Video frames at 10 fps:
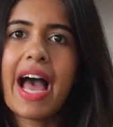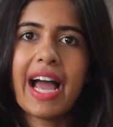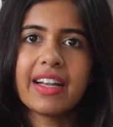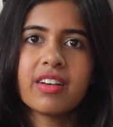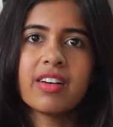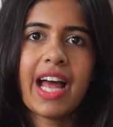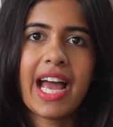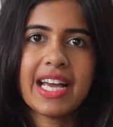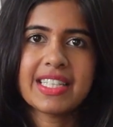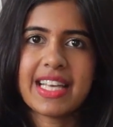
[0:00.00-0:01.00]
Either
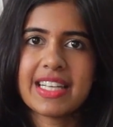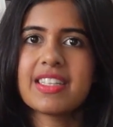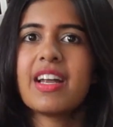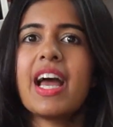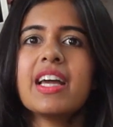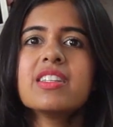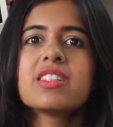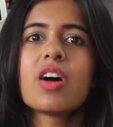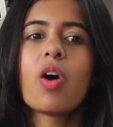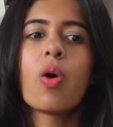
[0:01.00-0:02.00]
I accessorize
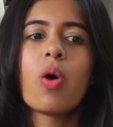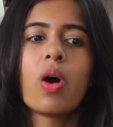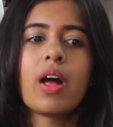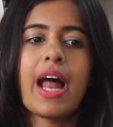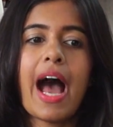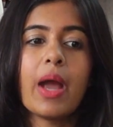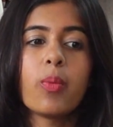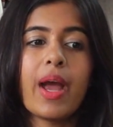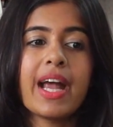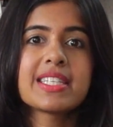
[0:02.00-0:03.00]
or I
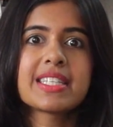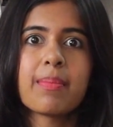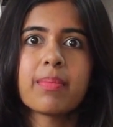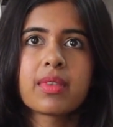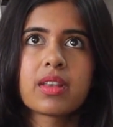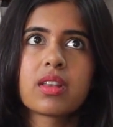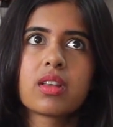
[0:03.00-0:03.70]
wear some